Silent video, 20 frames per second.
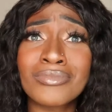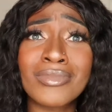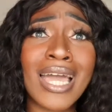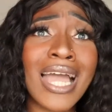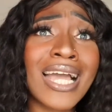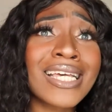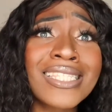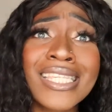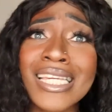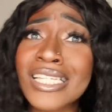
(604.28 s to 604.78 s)

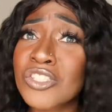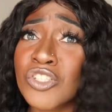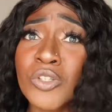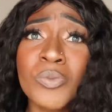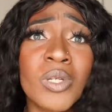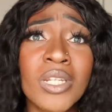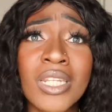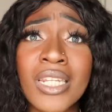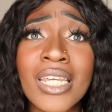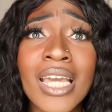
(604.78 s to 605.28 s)
Essex
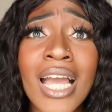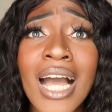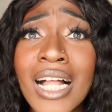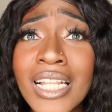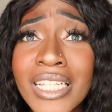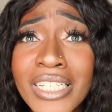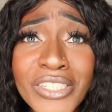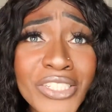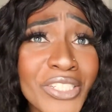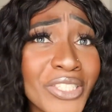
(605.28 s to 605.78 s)
Community
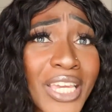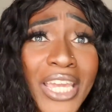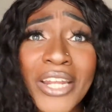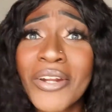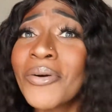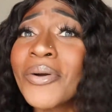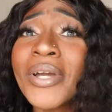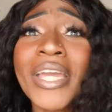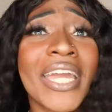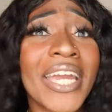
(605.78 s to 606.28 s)
College. They
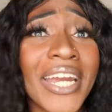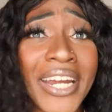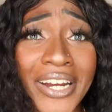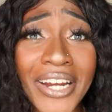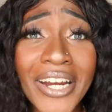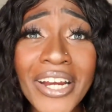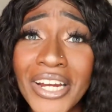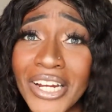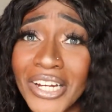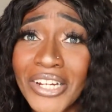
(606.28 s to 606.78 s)
don't
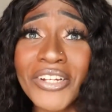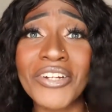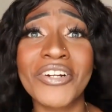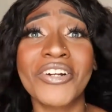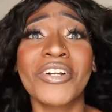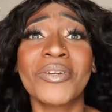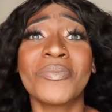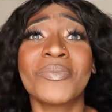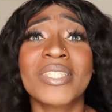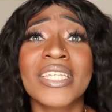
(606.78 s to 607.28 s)
care. You know
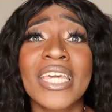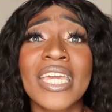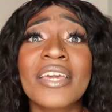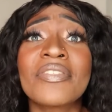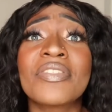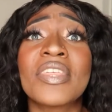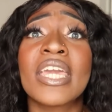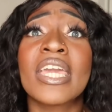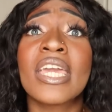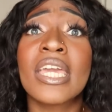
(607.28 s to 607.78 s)
what I'm
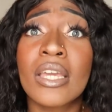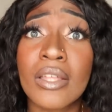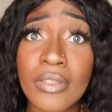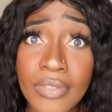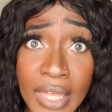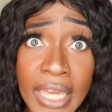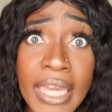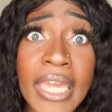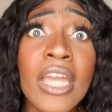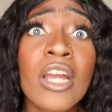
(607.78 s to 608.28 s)
saying?
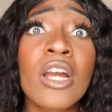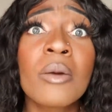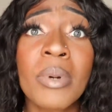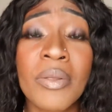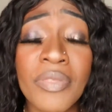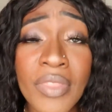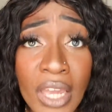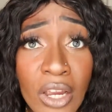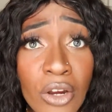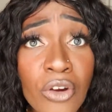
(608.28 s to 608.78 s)
They care
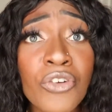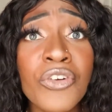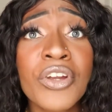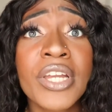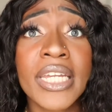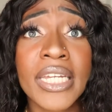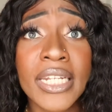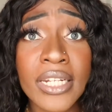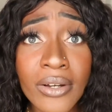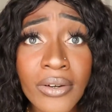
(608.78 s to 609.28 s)
about that
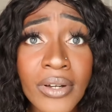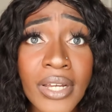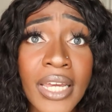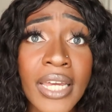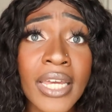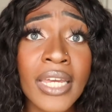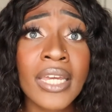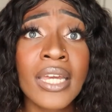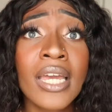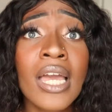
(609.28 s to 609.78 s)
grade,
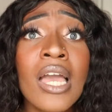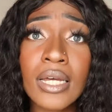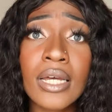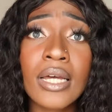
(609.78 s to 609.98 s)
okay?